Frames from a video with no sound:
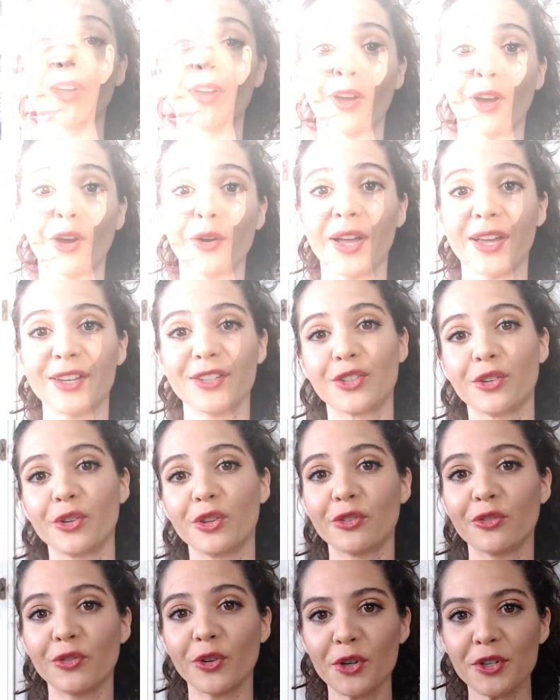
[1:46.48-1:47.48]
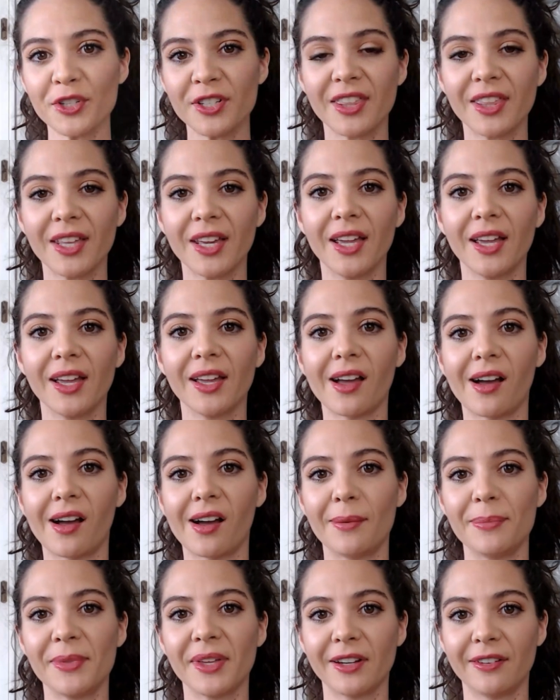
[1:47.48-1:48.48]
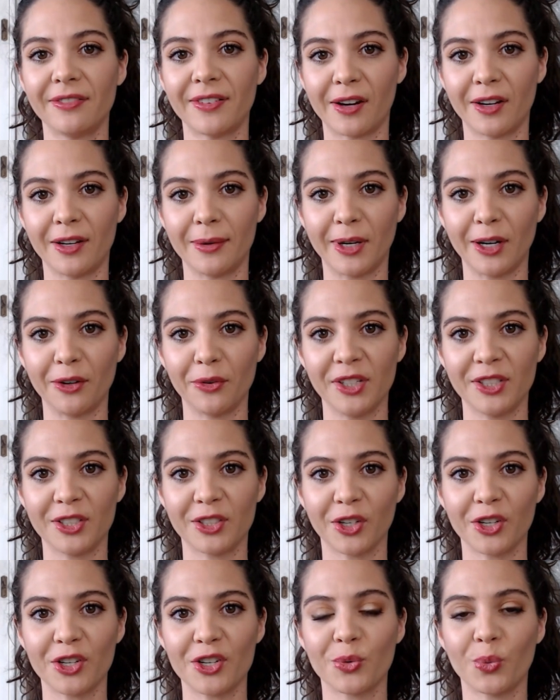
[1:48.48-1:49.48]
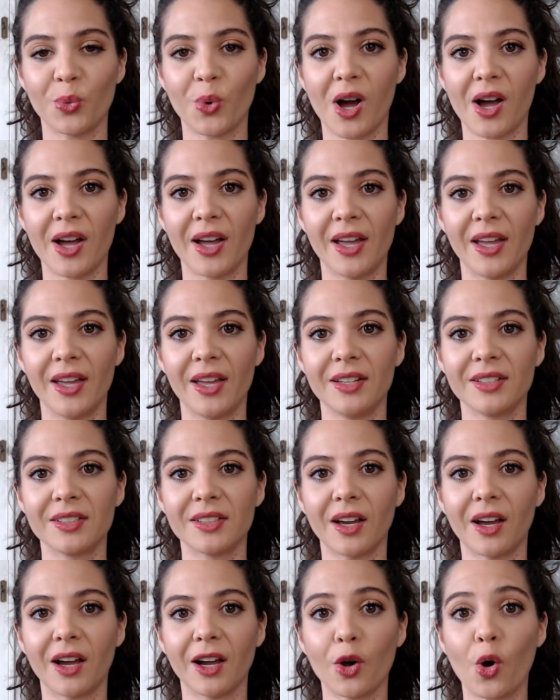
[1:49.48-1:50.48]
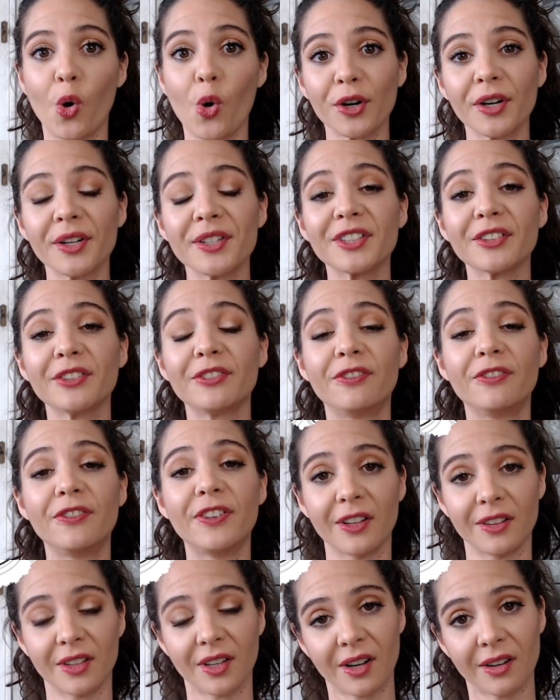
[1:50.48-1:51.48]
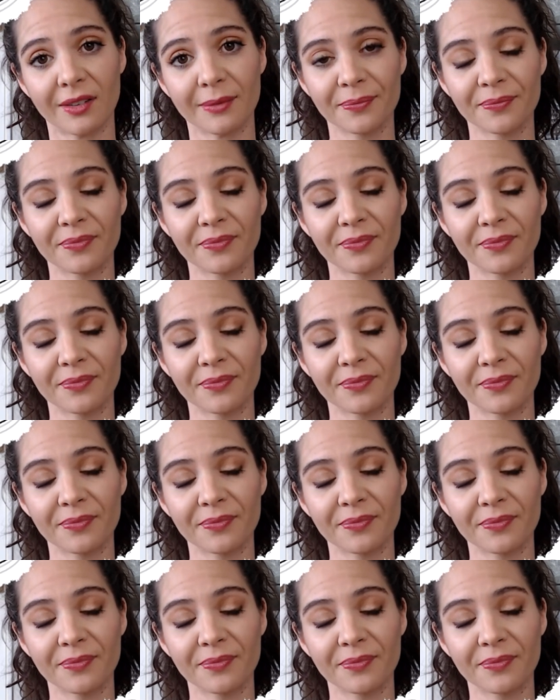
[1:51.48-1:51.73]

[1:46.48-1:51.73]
Okay, so the first thing um, that I found in my research was corn is a filler.